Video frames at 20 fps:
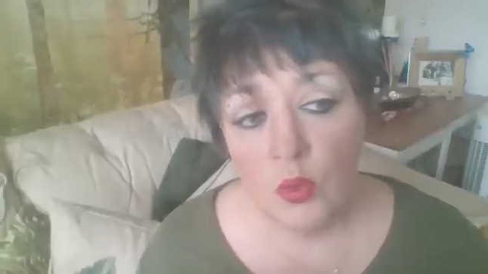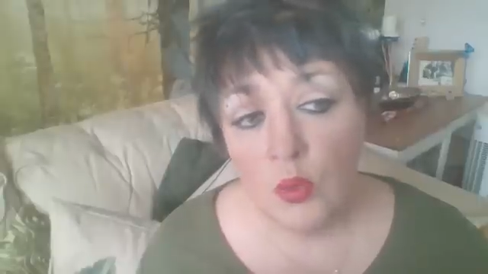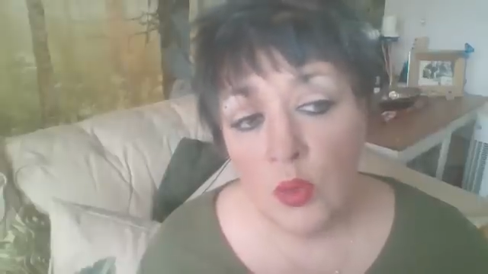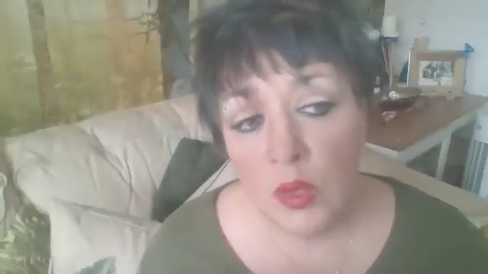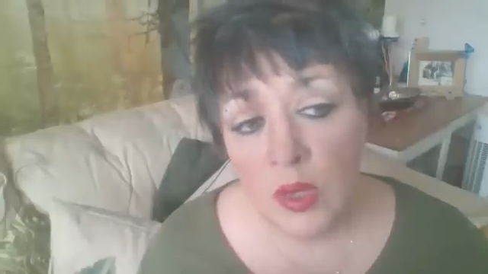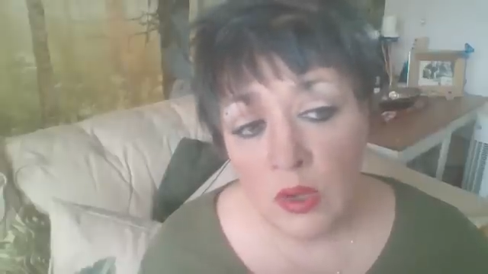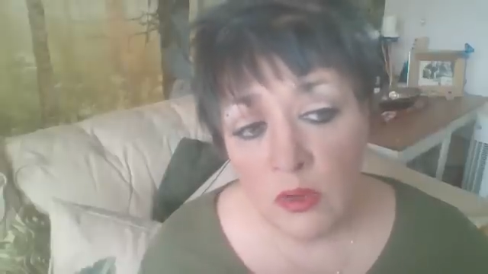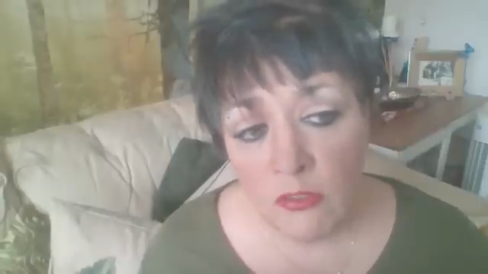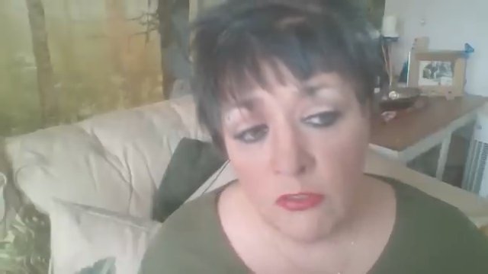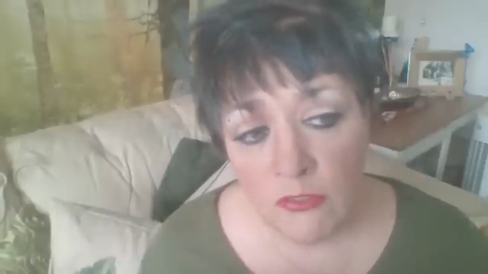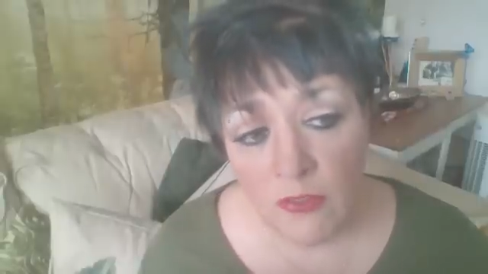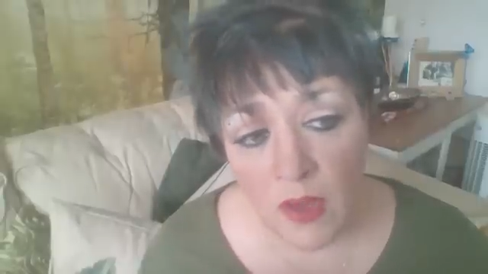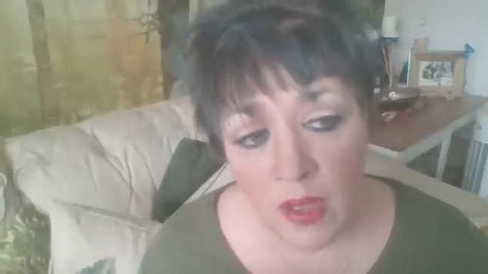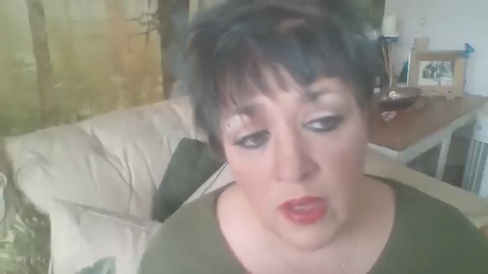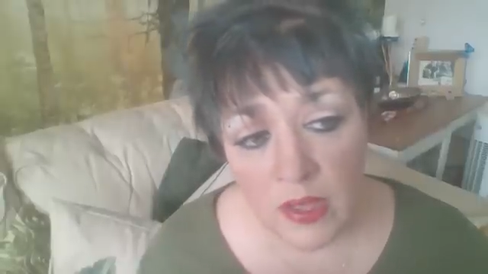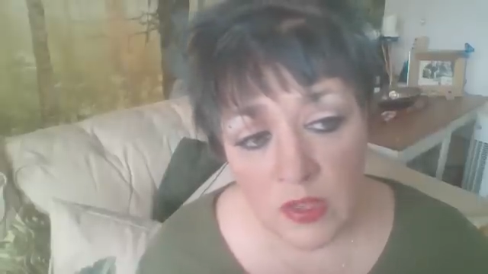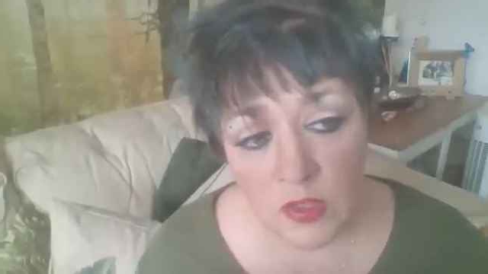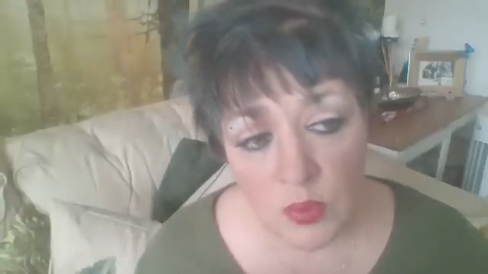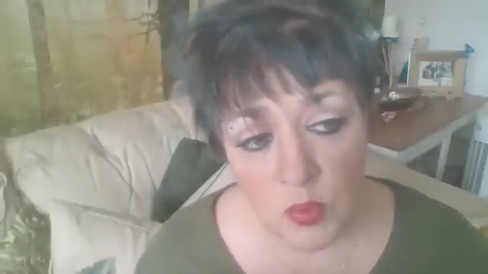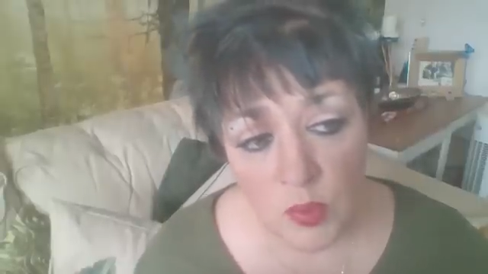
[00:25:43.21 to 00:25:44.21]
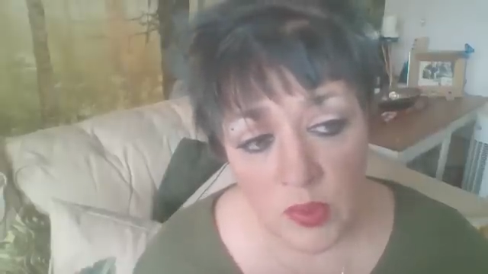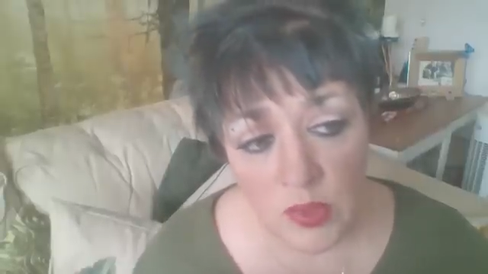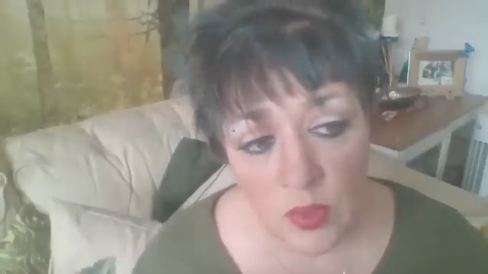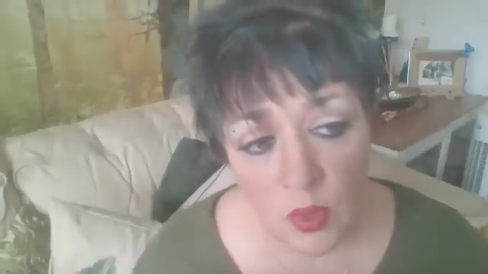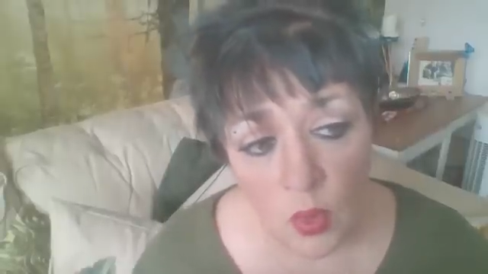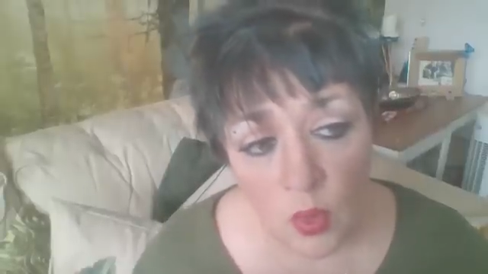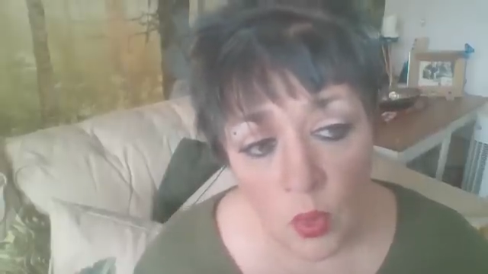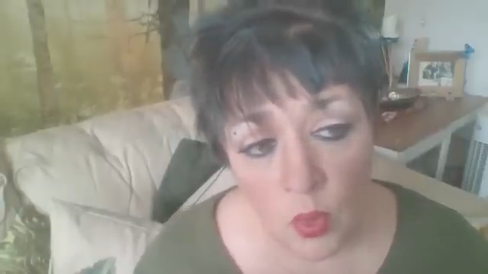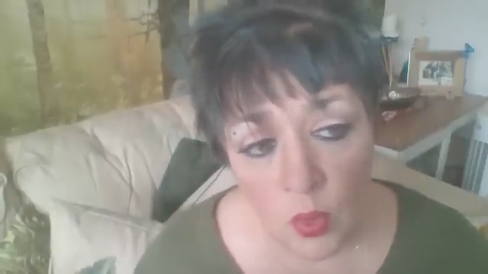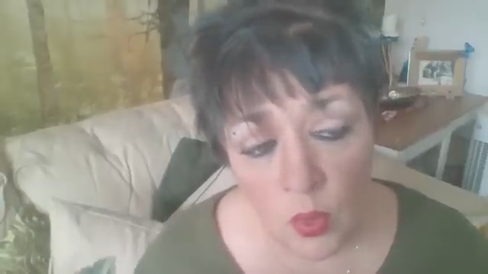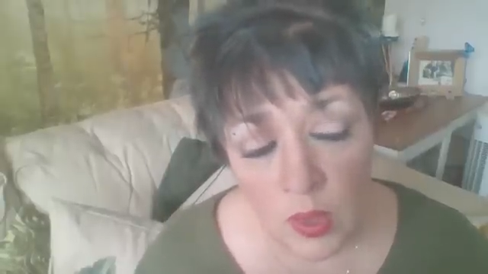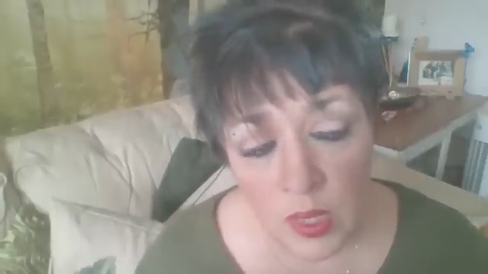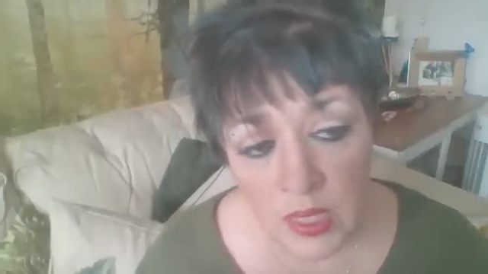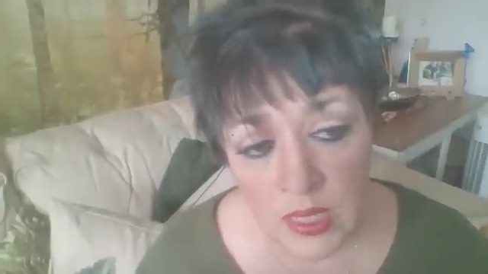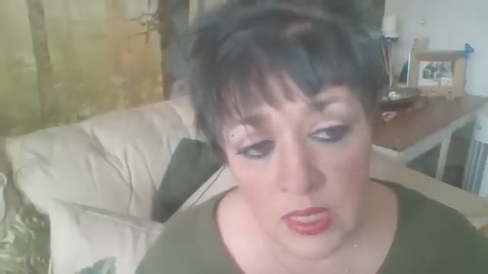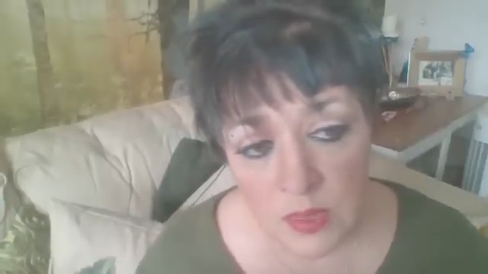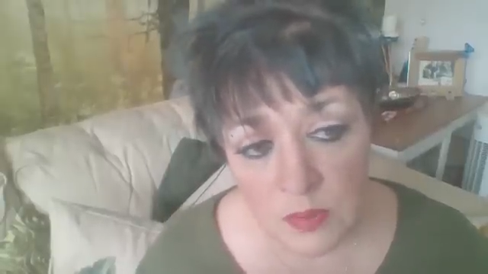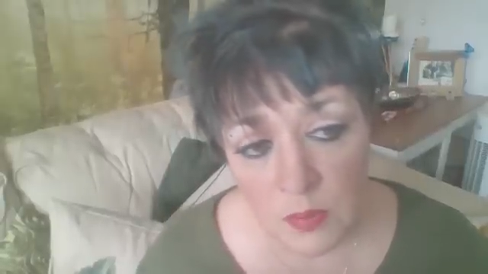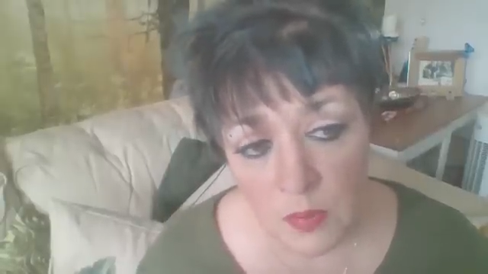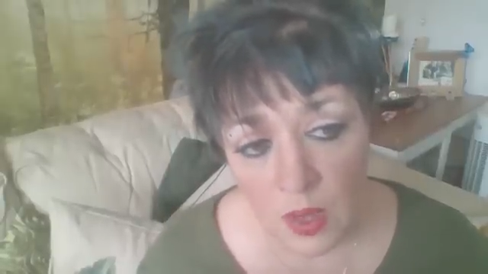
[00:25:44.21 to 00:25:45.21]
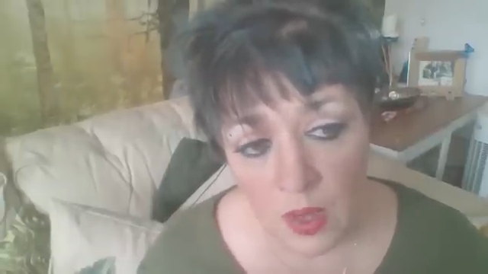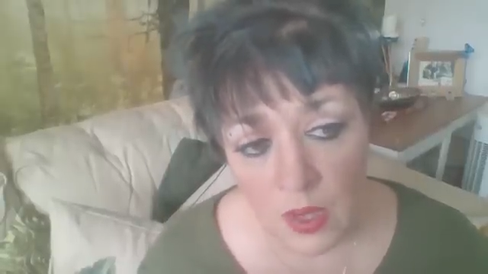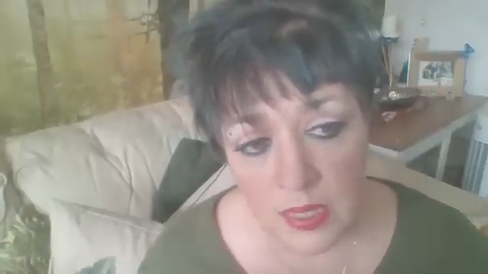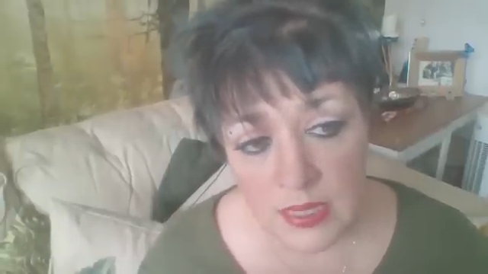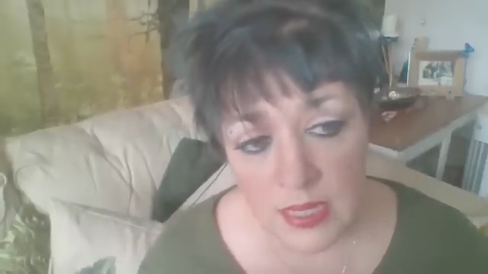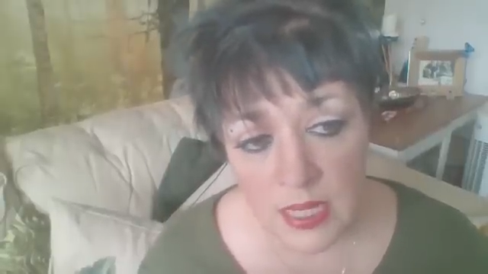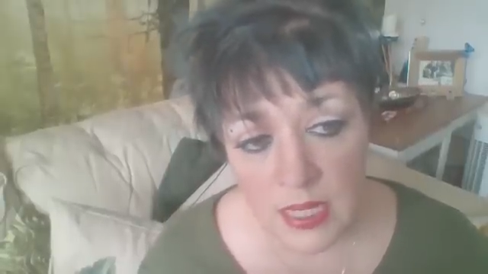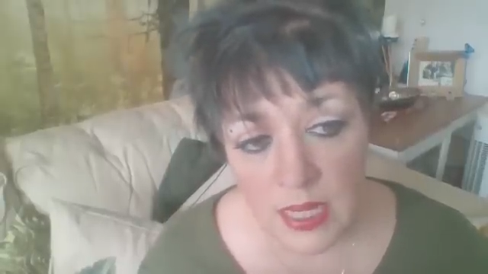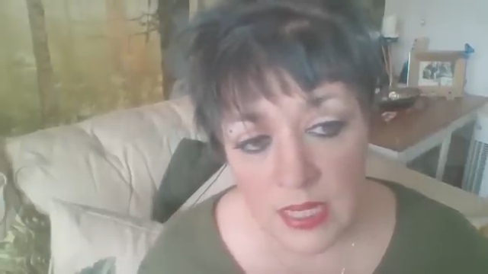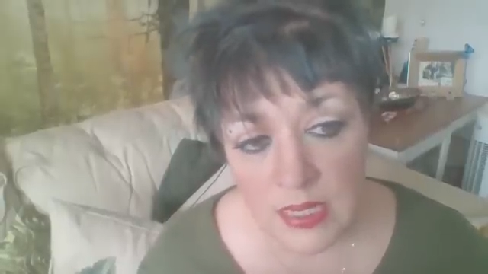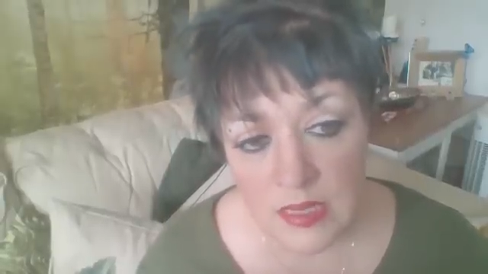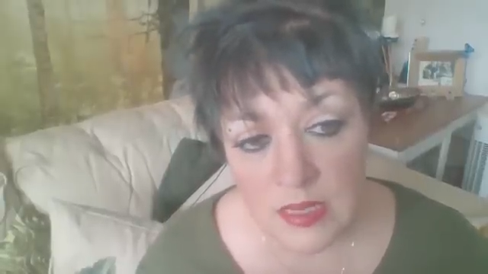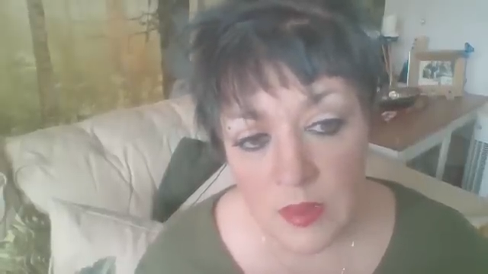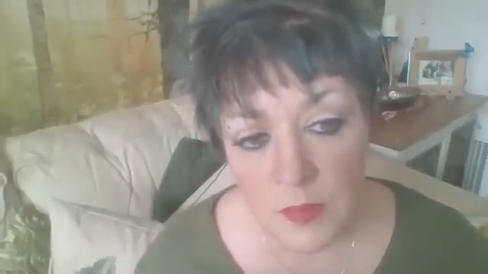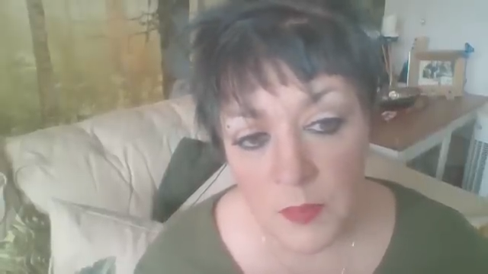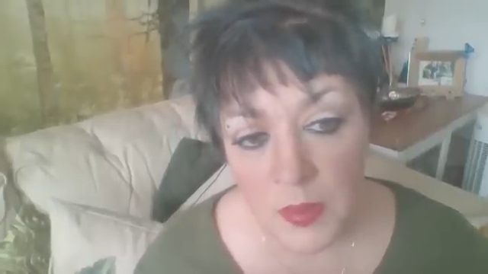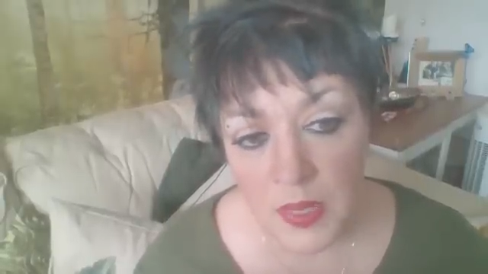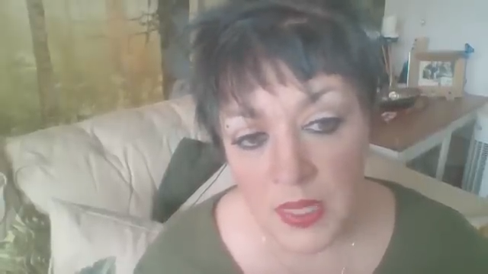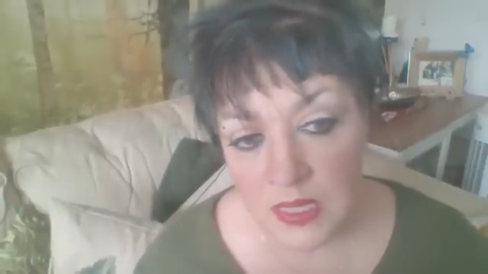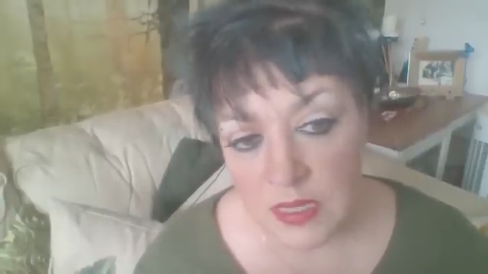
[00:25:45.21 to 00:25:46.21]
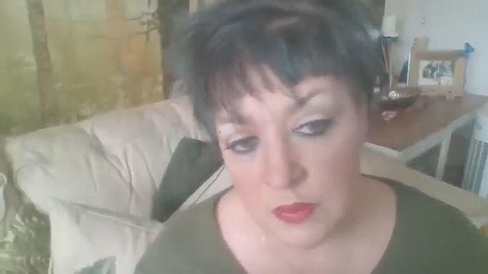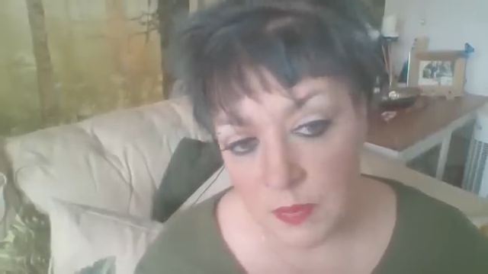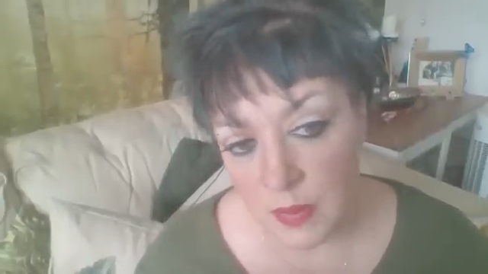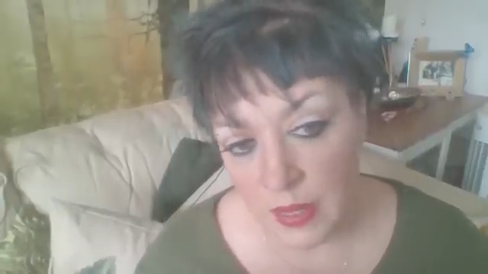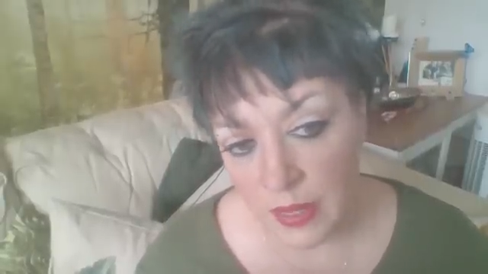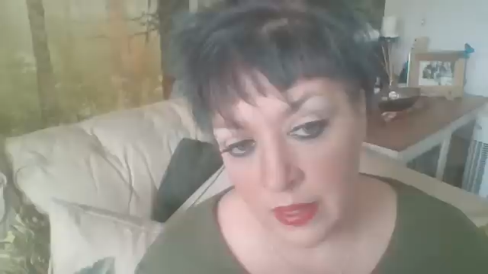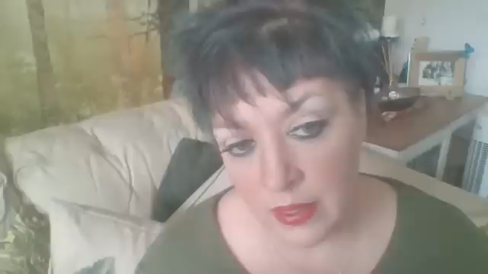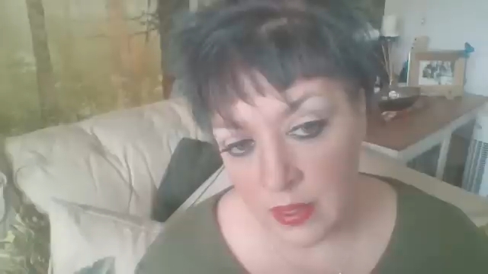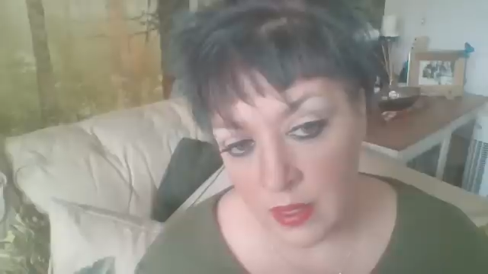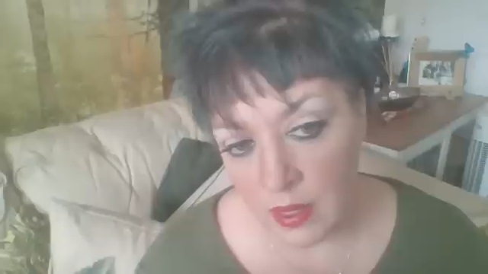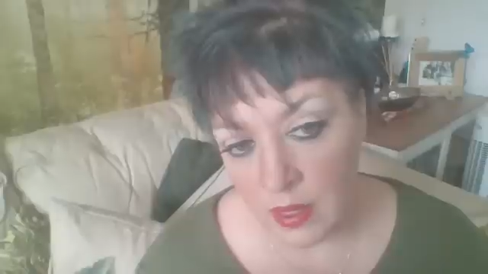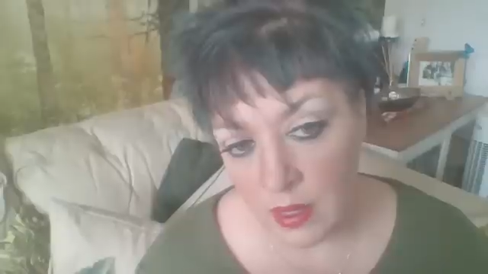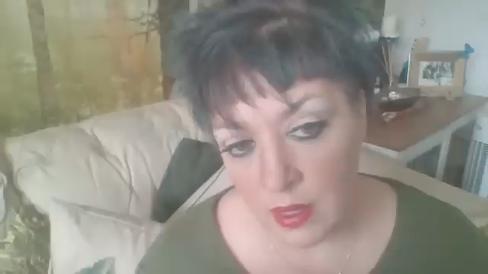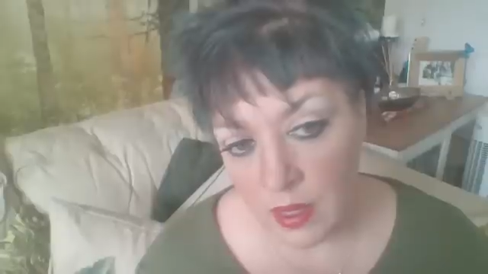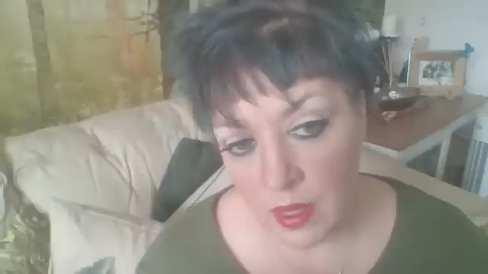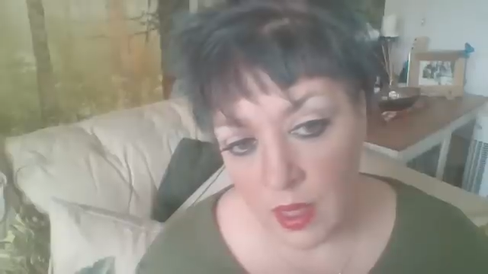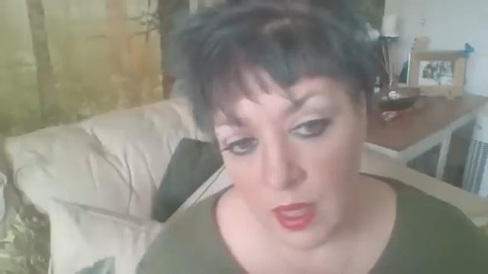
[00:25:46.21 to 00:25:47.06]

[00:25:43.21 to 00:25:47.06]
will fight with all his might against the peacemaker